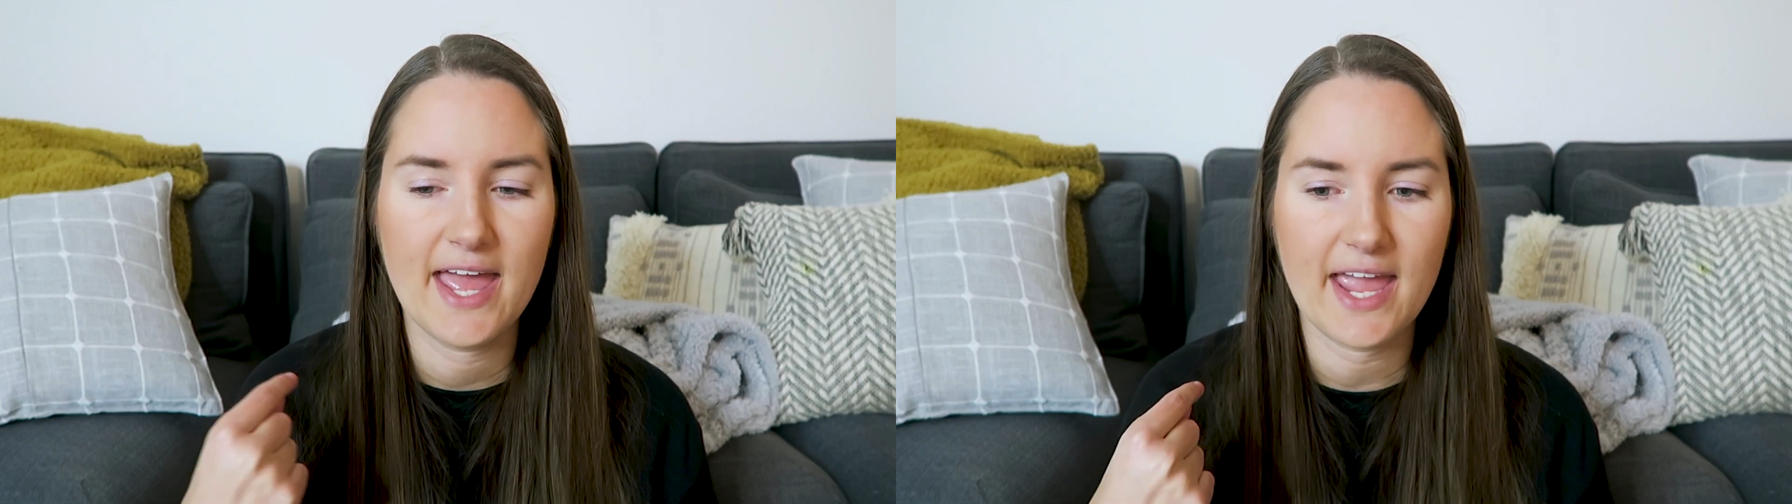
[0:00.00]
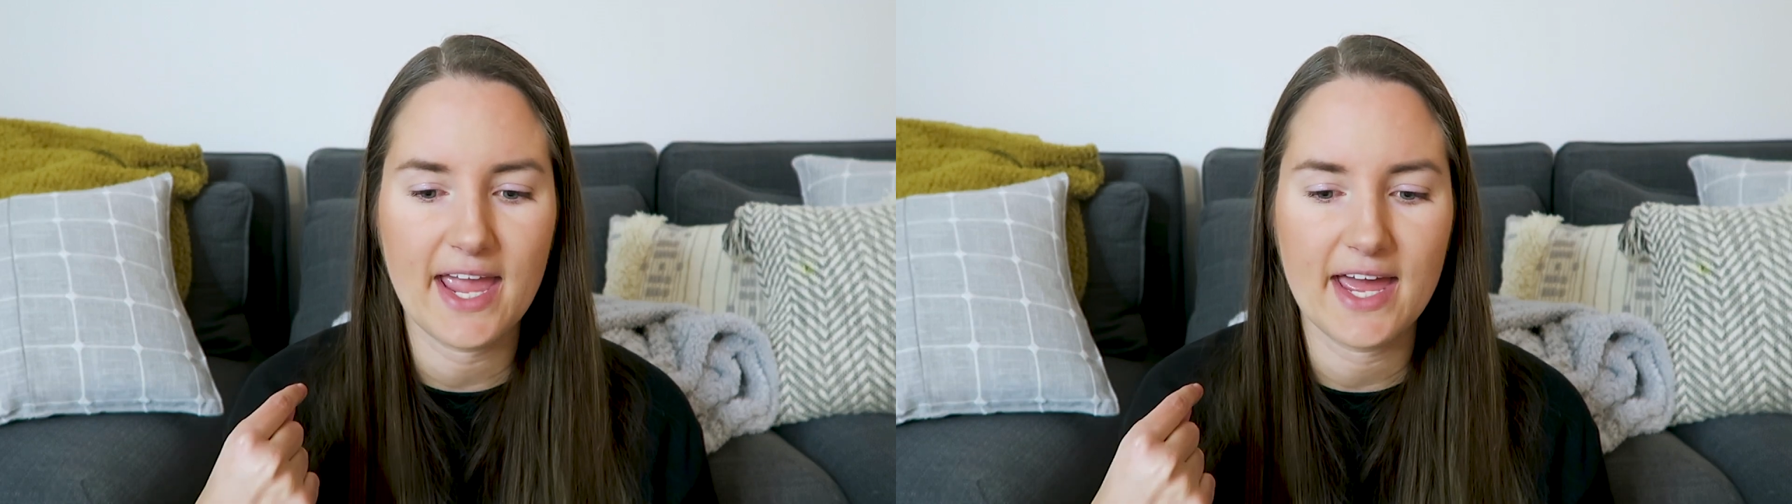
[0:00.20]

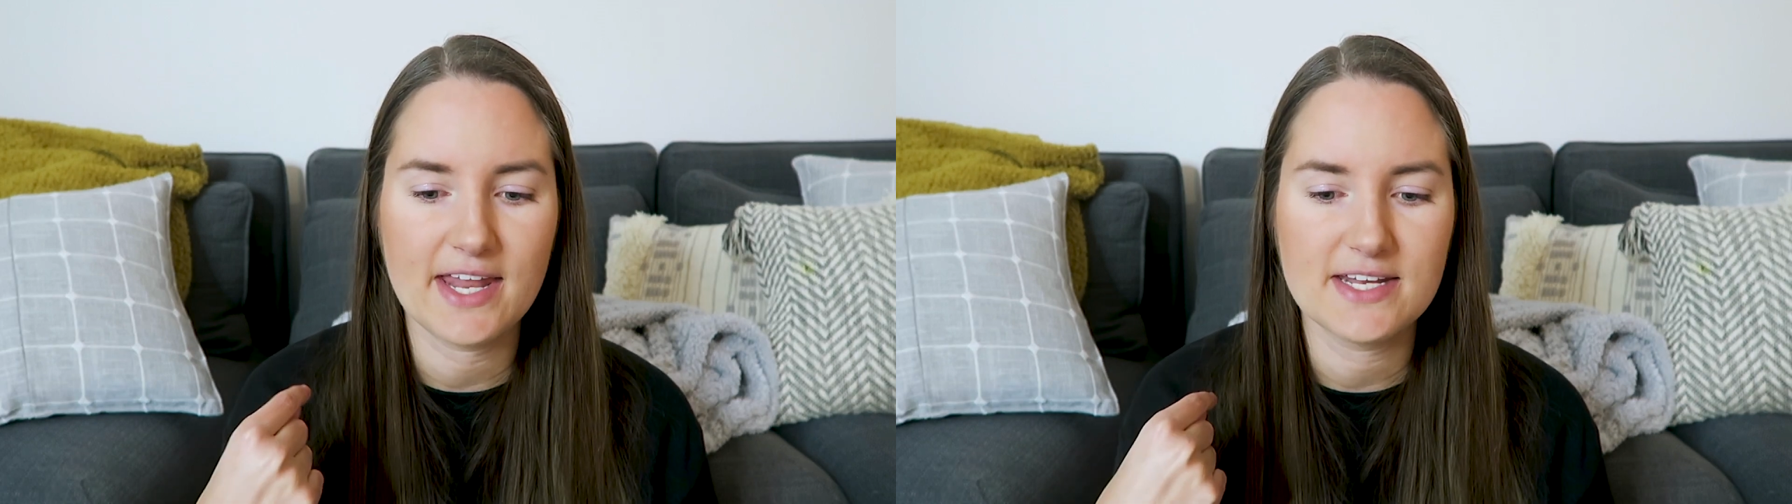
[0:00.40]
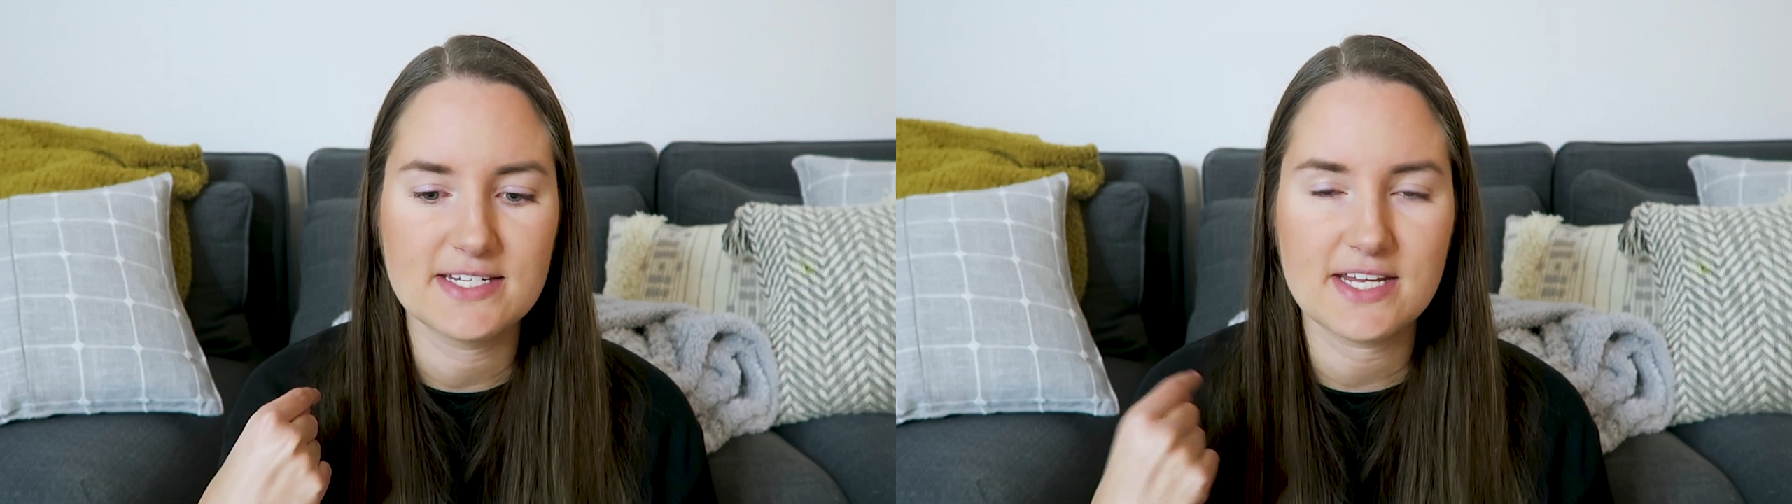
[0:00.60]

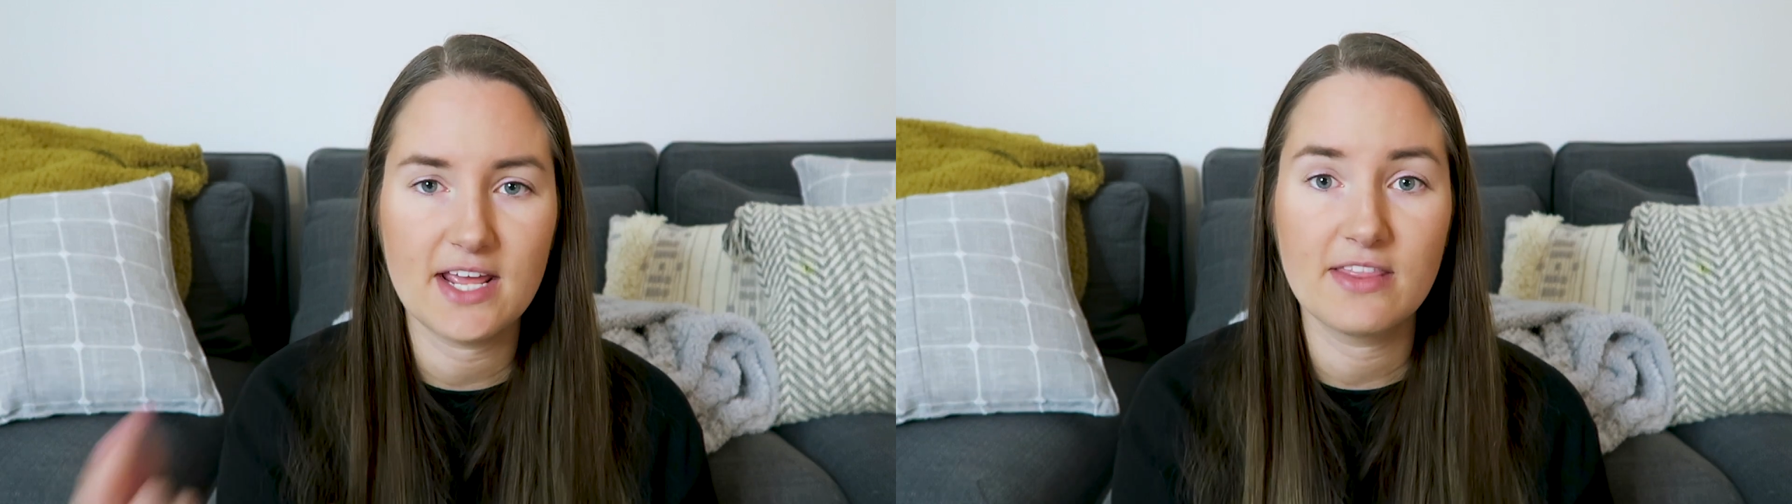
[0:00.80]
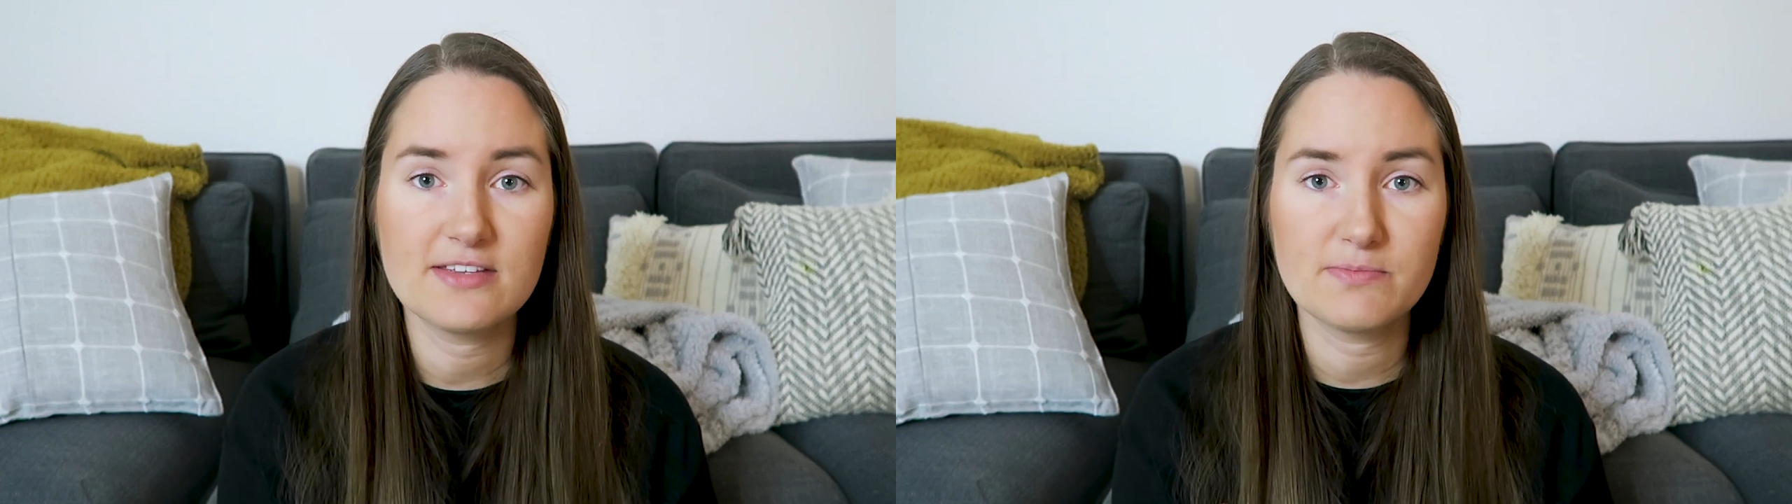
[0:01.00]
And
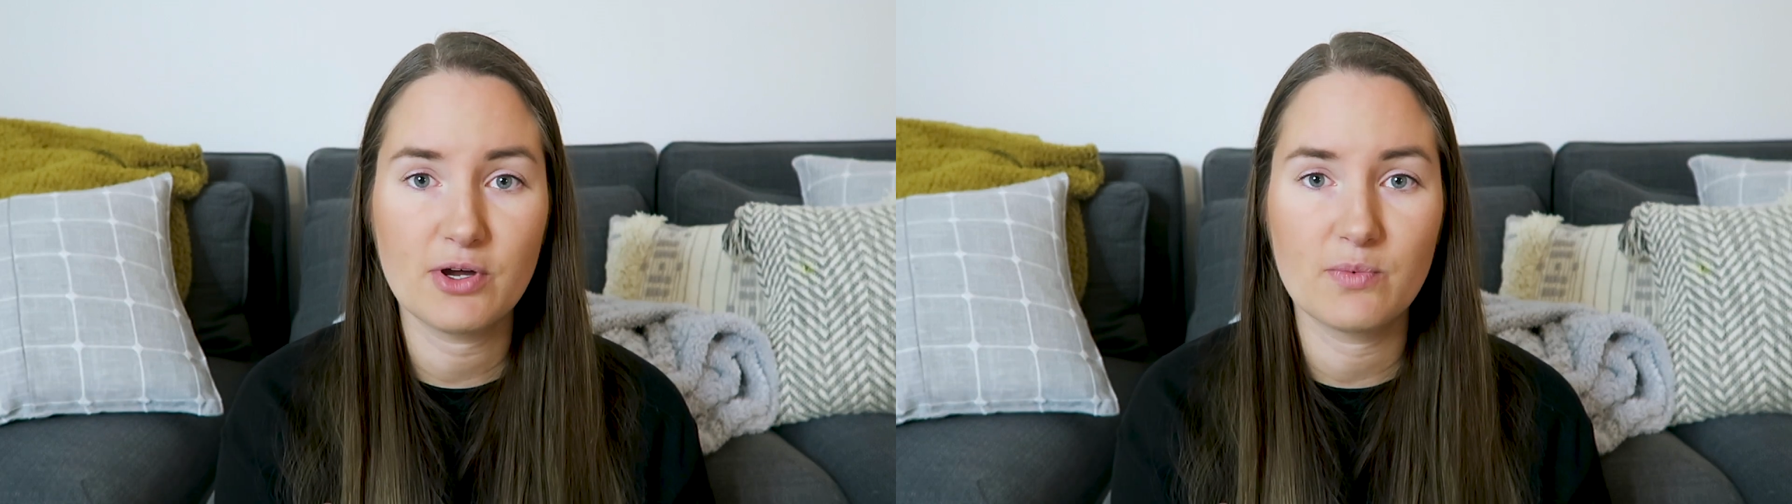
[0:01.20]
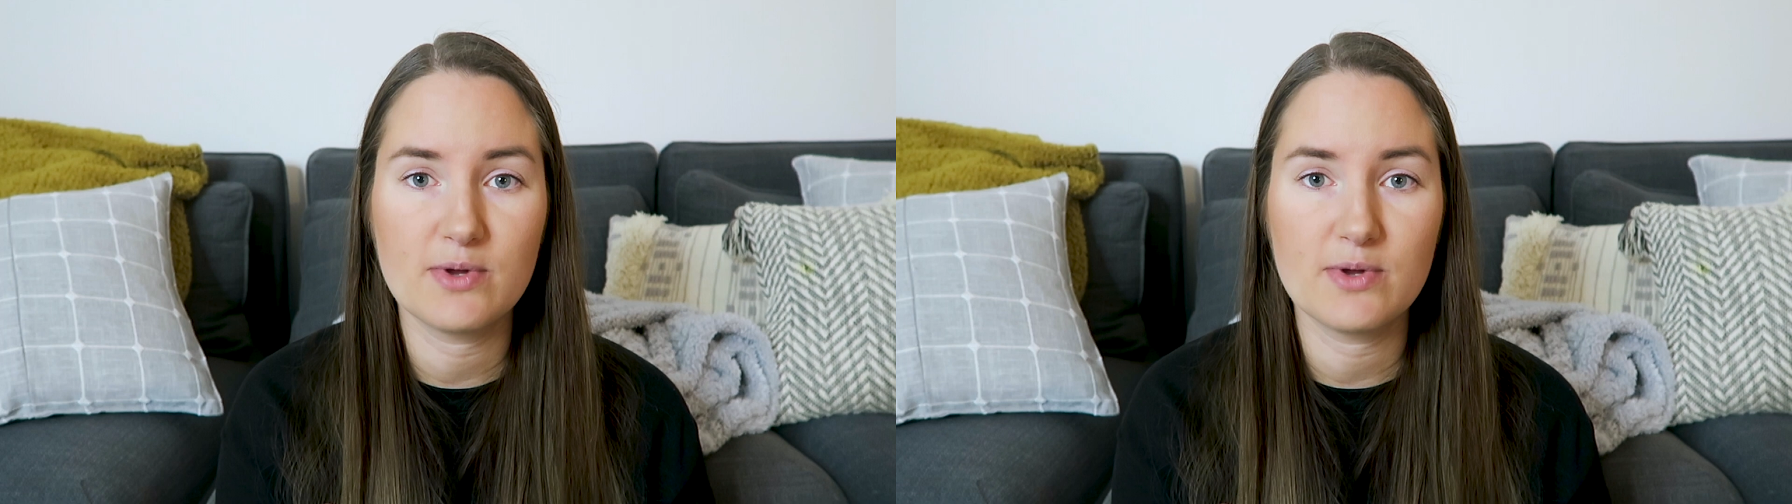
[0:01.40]
in this book,